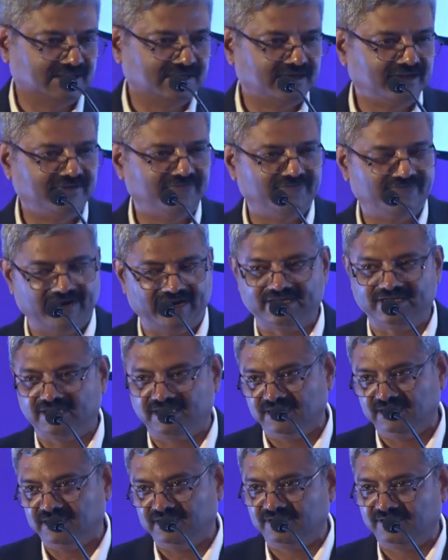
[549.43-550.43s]

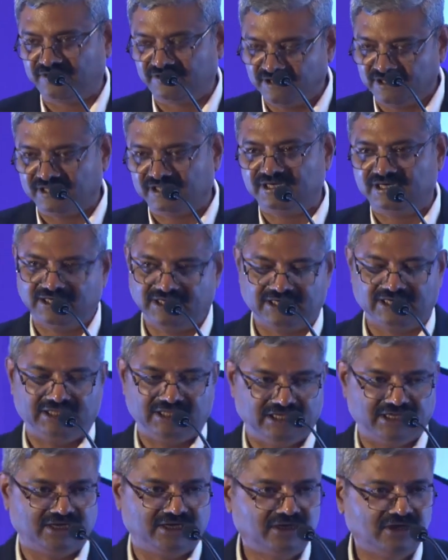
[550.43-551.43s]
emphatically,
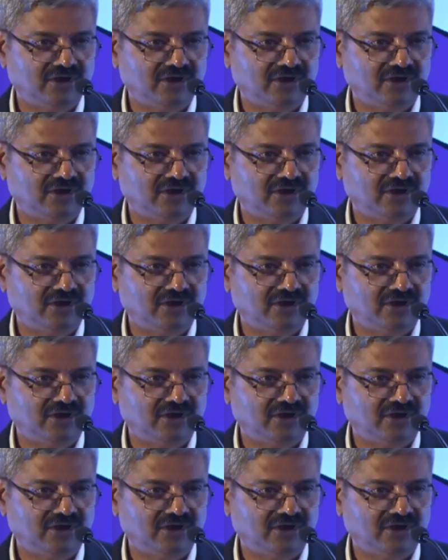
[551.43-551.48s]
theoretically,